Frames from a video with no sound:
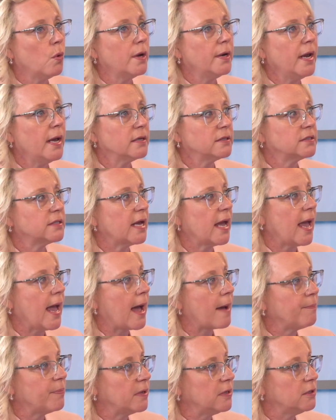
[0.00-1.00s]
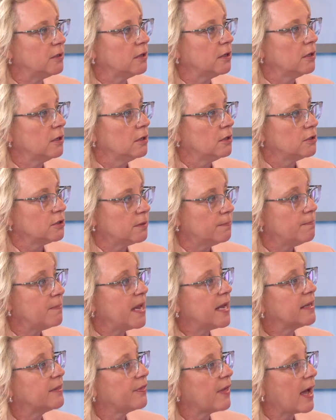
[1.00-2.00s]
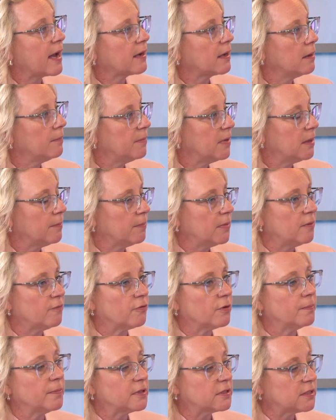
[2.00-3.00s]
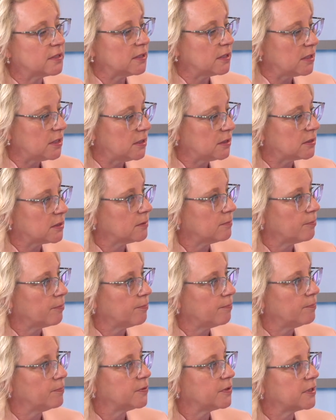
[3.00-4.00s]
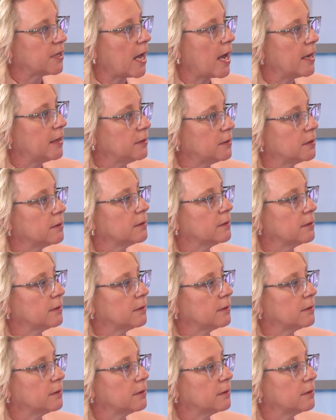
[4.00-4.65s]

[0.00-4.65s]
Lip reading: has to happen to make that commitment from the city's side?